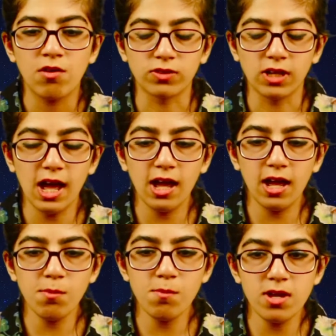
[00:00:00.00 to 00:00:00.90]
Fly
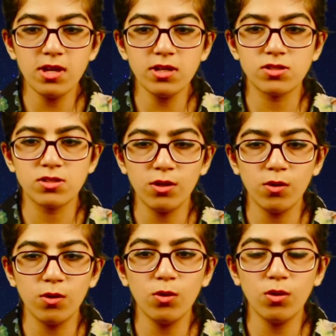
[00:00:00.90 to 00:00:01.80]
me
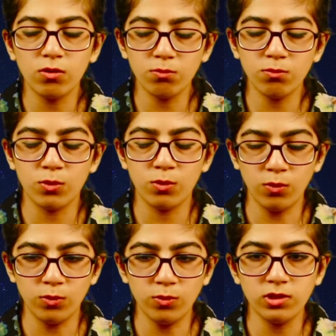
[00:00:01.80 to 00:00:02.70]
to the
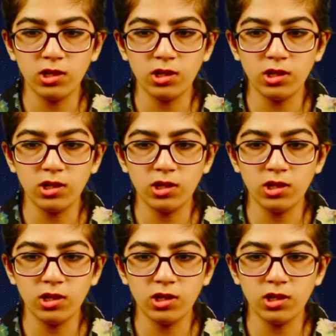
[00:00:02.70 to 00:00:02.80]
moon